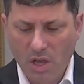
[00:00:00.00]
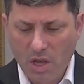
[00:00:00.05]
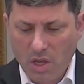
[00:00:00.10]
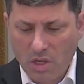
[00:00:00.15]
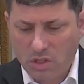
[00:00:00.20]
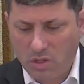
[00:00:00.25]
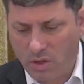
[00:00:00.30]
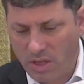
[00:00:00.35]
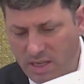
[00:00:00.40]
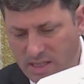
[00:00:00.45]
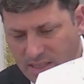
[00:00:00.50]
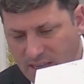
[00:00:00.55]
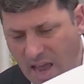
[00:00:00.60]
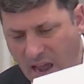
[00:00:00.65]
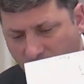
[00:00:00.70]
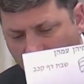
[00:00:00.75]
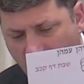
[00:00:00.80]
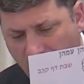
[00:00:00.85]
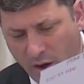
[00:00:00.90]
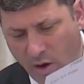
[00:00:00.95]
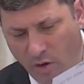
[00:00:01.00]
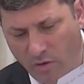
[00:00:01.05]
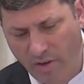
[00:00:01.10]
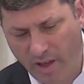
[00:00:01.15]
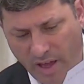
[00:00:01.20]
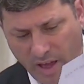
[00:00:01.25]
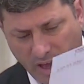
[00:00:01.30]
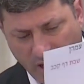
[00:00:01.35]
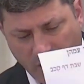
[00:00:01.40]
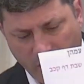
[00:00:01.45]
So this guy right over
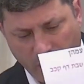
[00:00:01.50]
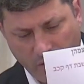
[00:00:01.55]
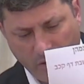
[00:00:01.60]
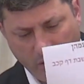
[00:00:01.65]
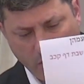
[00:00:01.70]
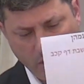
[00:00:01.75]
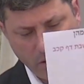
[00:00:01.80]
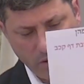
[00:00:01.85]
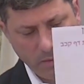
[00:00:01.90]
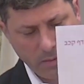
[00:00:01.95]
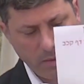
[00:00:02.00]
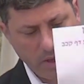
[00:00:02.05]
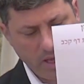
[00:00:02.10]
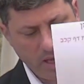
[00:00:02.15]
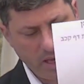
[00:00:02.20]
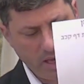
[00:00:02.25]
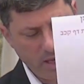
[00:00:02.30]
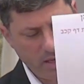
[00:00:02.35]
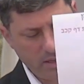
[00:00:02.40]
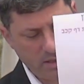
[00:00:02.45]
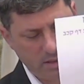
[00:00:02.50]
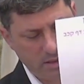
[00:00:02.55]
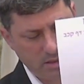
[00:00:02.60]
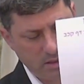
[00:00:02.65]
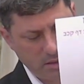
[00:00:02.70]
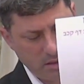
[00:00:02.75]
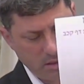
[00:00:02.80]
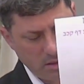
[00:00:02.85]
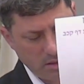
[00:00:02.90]
here is